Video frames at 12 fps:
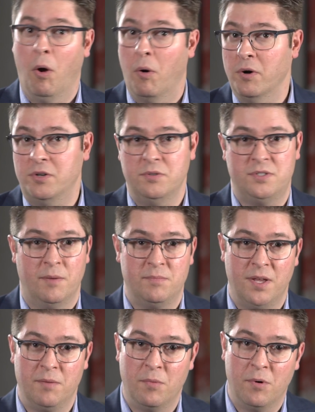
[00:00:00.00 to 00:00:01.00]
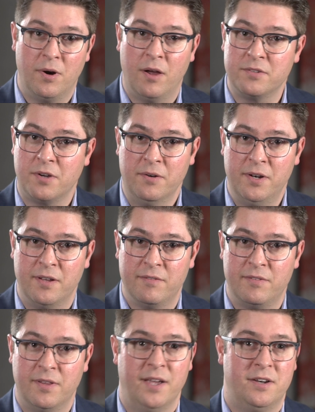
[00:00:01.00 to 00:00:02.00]
or do something more
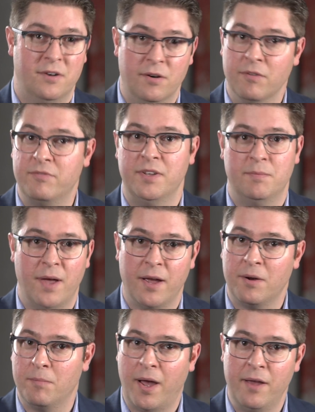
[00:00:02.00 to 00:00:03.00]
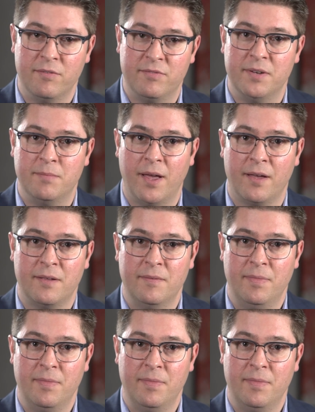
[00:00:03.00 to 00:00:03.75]
alternative, like neurofeedback or biofeedback,